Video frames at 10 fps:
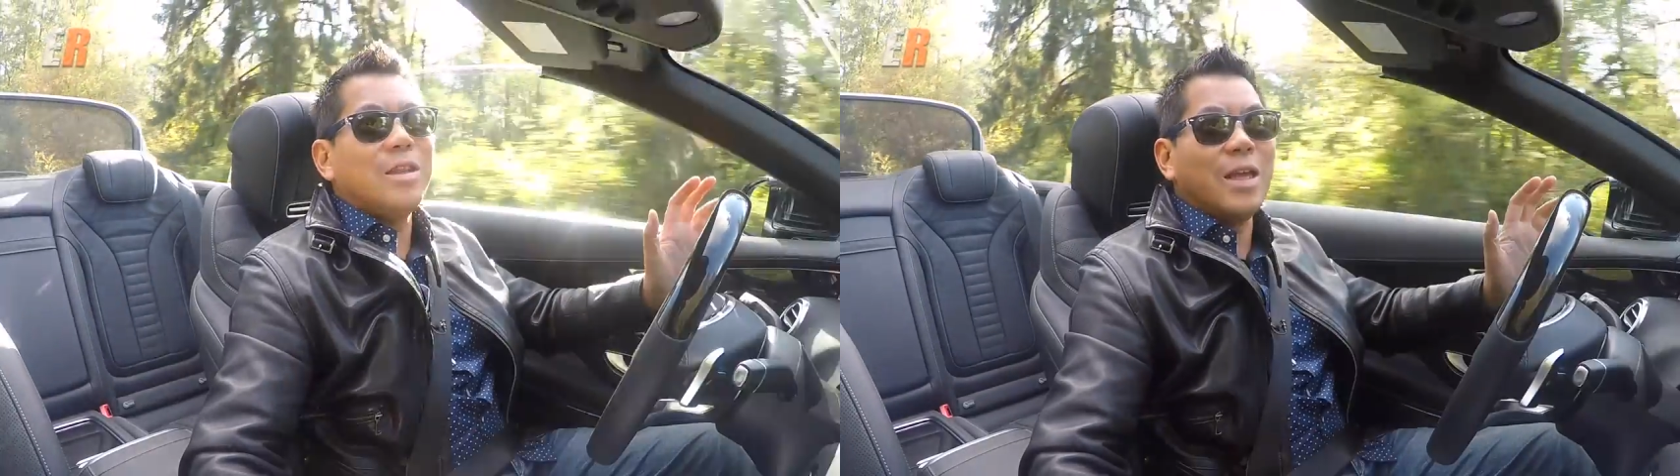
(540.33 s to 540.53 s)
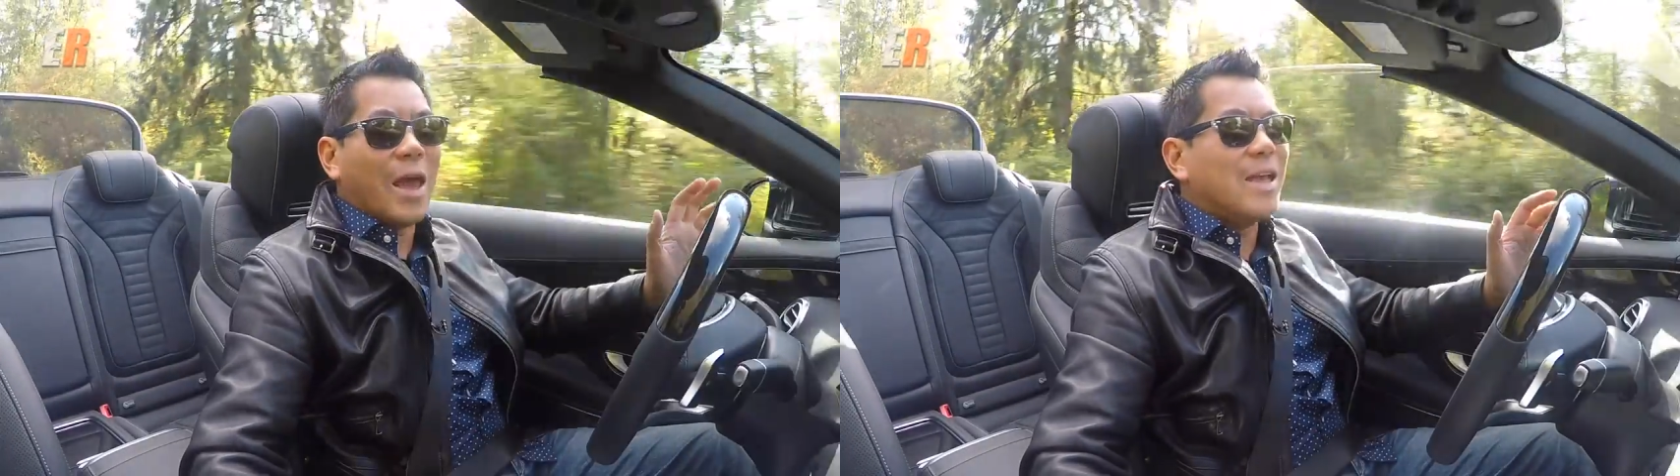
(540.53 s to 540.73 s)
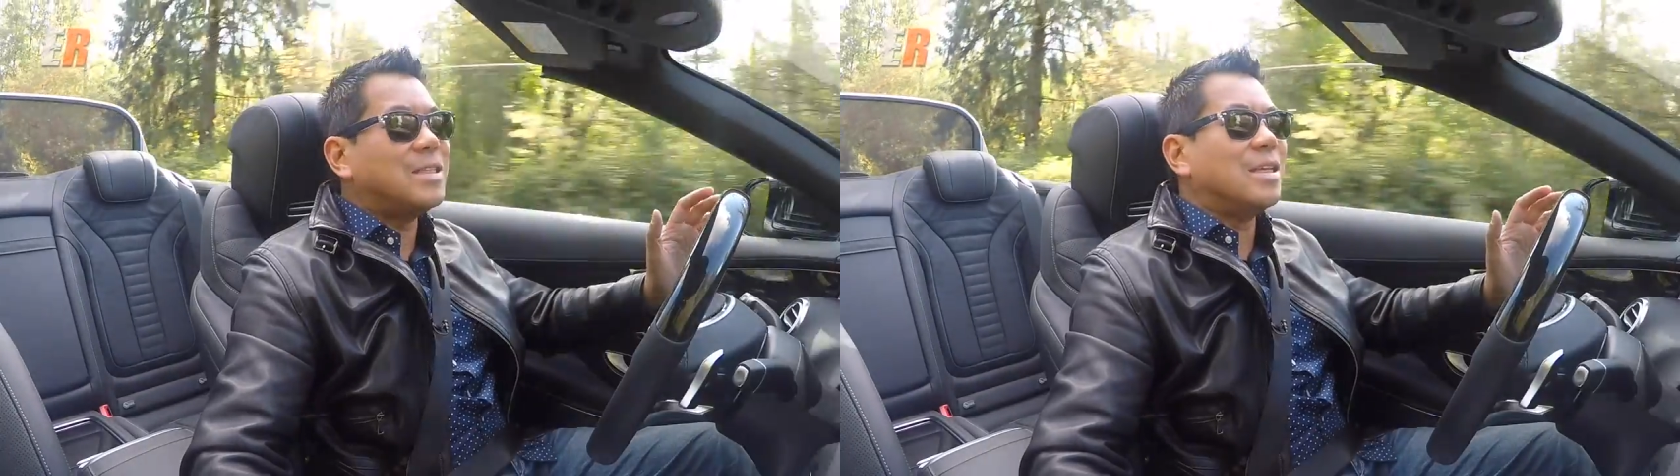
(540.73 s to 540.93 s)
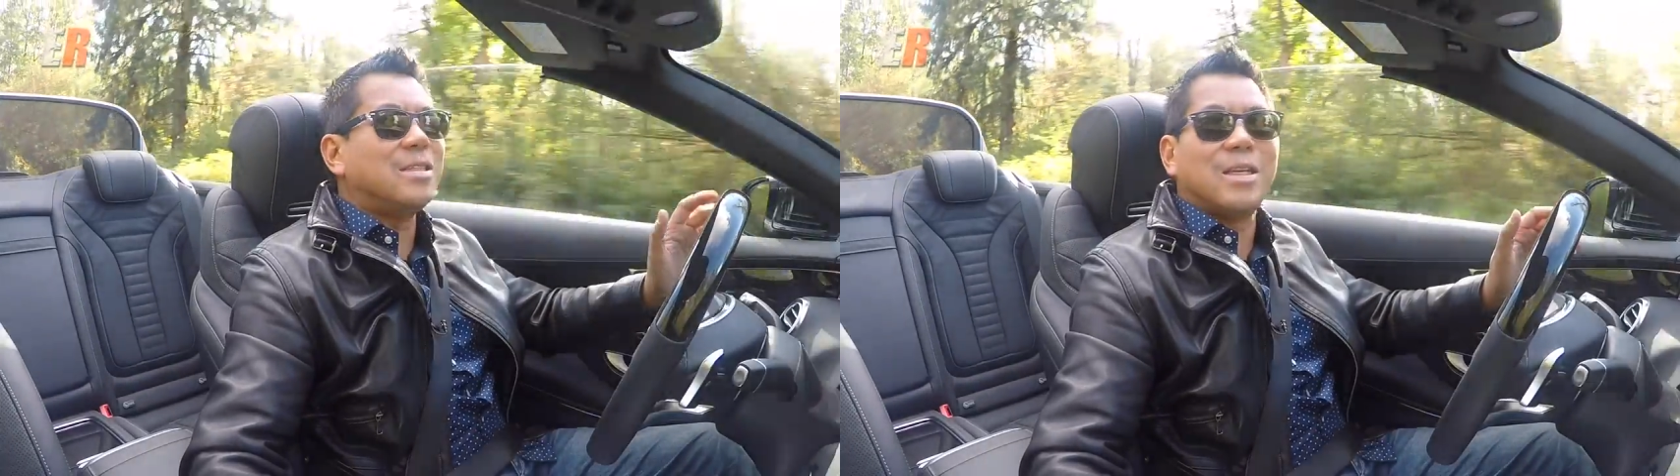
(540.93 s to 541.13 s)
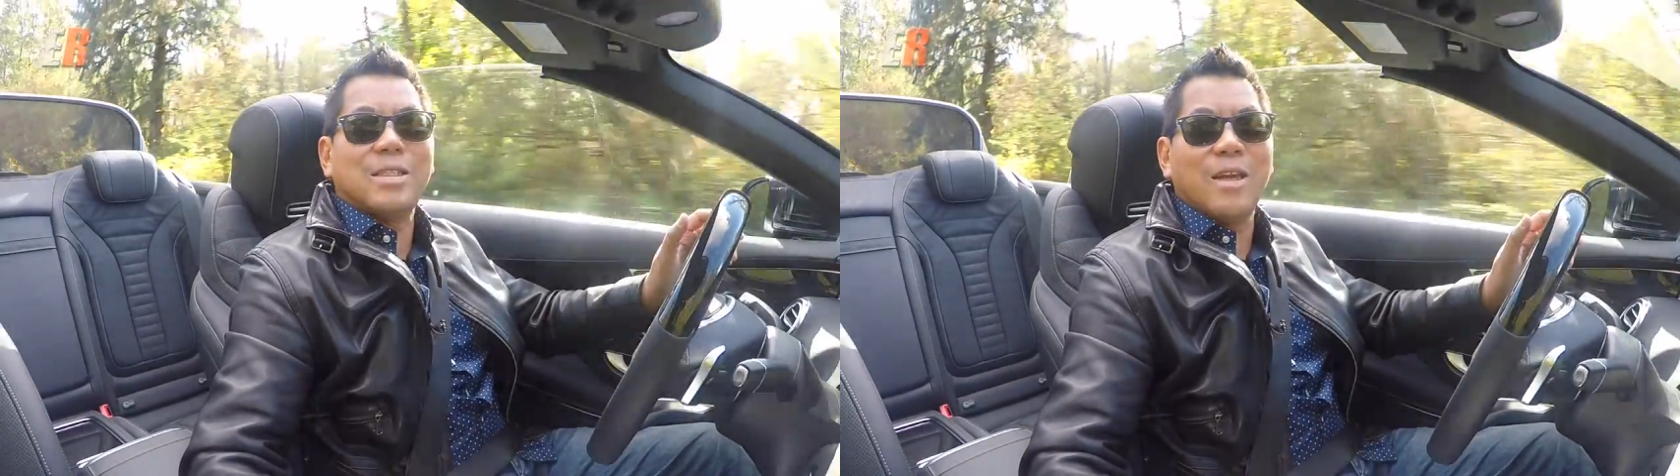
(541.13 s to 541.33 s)
the
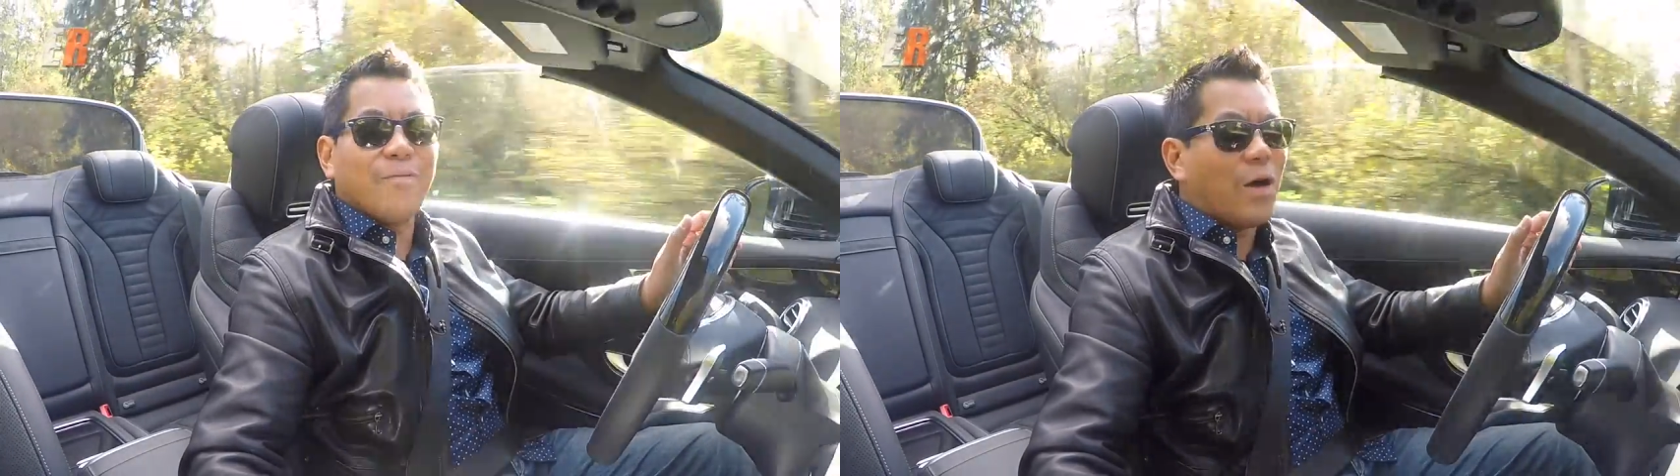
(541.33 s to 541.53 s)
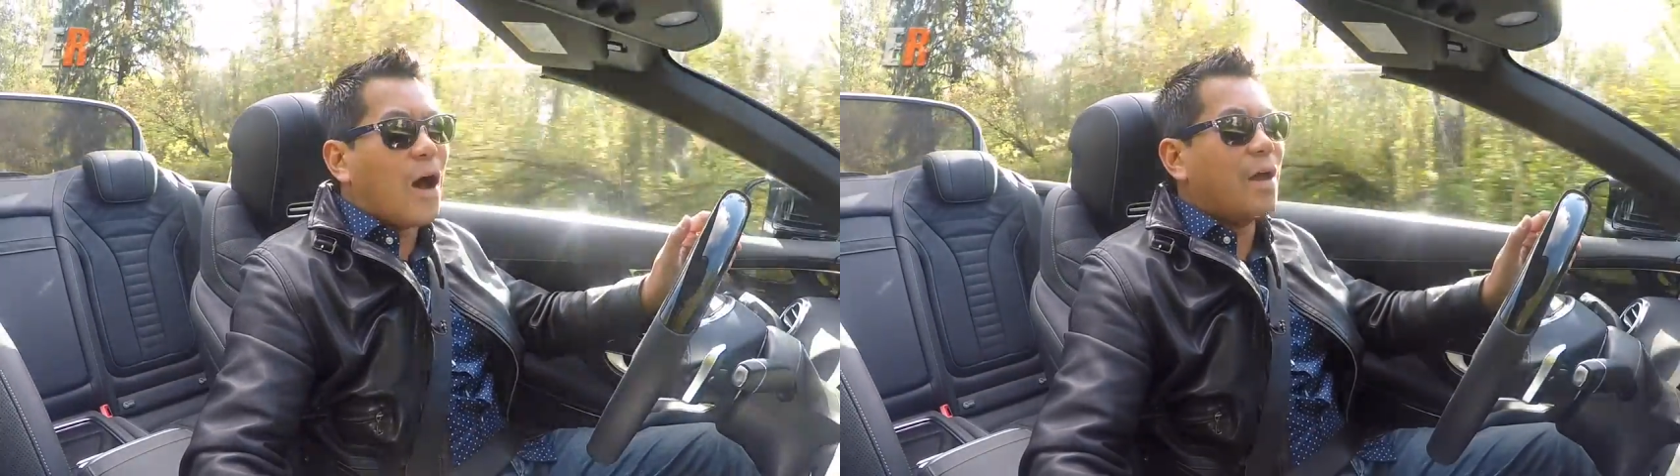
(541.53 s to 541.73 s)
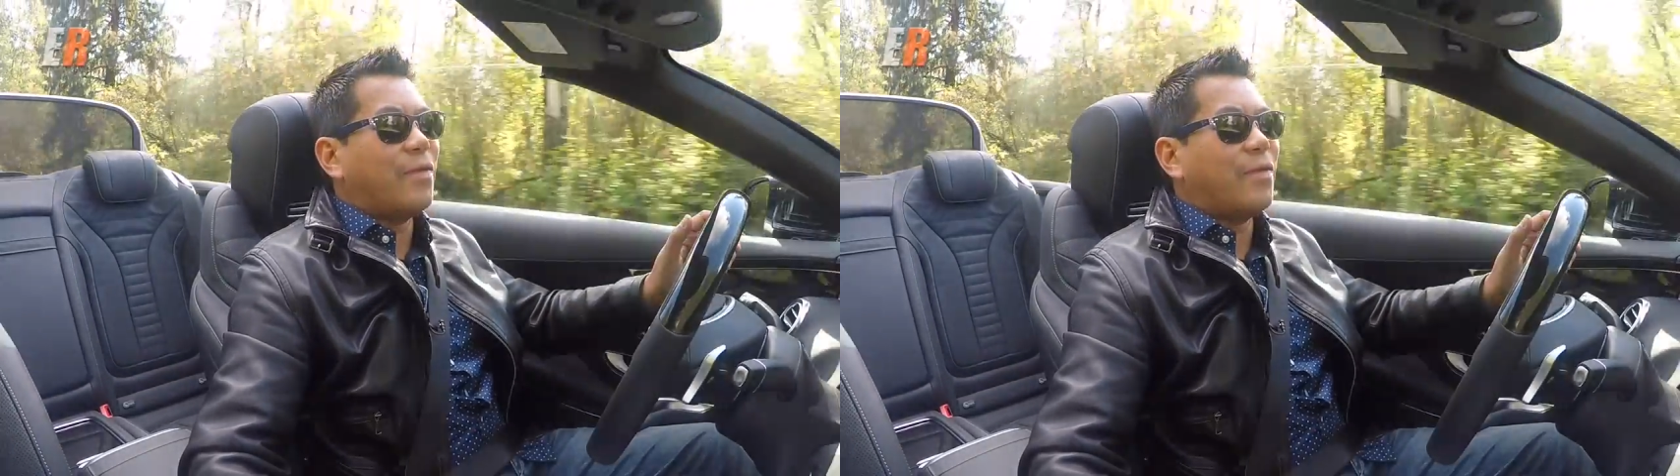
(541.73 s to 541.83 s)
S65